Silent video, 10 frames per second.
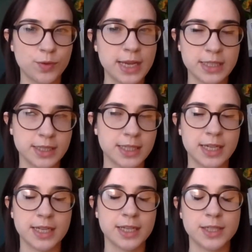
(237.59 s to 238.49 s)
raisins
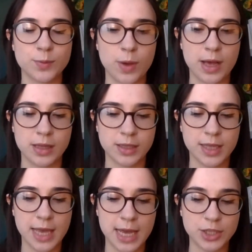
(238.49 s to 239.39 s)
in it as well,
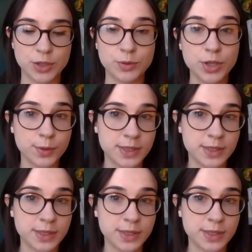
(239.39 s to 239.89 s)
and you toast